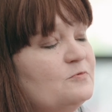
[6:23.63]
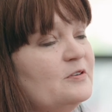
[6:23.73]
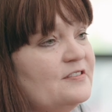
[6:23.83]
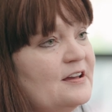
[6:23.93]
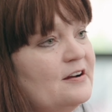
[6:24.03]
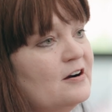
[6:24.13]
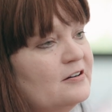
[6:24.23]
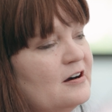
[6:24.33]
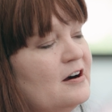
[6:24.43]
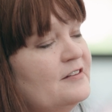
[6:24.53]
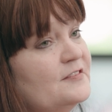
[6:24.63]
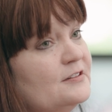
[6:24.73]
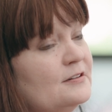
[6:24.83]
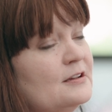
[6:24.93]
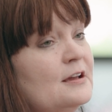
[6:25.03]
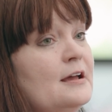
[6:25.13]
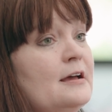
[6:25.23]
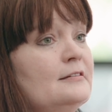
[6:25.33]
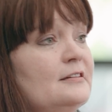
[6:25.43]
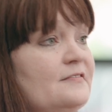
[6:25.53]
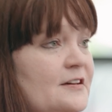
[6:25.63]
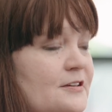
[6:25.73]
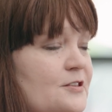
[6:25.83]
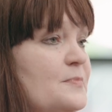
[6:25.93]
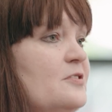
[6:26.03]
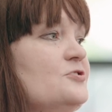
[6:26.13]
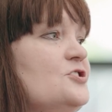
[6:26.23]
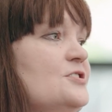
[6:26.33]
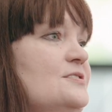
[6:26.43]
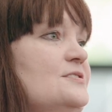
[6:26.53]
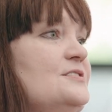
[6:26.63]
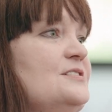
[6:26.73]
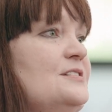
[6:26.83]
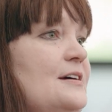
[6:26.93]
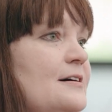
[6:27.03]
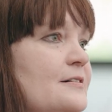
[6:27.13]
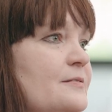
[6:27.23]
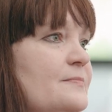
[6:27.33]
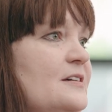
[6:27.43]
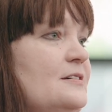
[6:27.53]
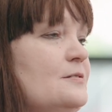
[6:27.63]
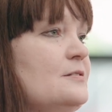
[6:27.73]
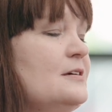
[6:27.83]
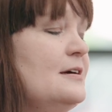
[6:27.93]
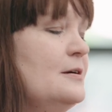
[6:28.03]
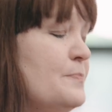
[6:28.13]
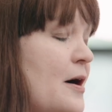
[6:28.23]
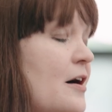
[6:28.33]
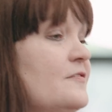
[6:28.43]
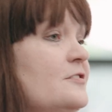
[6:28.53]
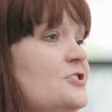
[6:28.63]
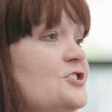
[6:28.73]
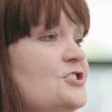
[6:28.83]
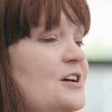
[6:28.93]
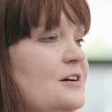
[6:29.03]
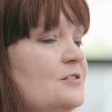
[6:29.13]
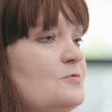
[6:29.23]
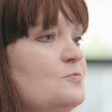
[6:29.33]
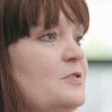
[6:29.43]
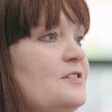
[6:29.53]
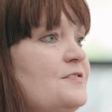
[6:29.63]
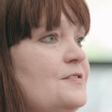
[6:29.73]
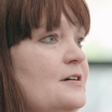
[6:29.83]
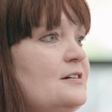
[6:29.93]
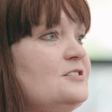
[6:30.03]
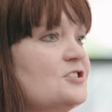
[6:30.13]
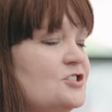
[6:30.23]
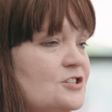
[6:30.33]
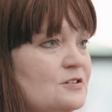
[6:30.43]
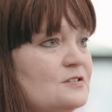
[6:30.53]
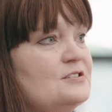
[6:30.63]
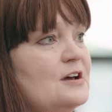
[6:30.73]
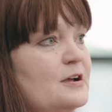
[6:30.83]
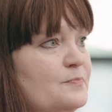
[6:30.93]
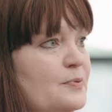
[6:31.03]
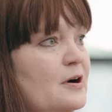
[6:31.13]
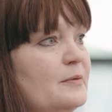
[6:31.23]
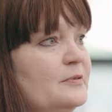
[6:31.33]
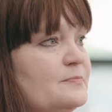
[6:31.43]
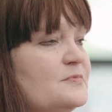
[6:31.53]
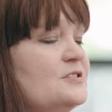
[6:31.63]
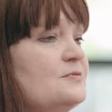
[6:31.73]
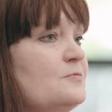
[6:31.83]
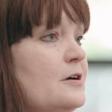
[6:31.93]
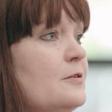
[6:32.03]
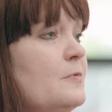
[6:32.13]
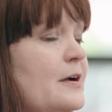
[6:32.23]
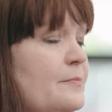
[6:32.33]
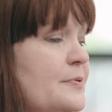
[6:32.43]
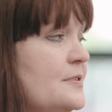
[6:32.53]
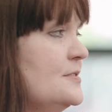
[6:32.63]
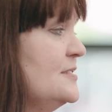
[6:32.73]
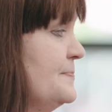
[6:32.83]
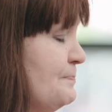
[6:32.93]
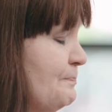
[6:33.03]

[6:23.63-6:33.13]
where they are often living at the margins, impoverished and with addiction-type problems rampant,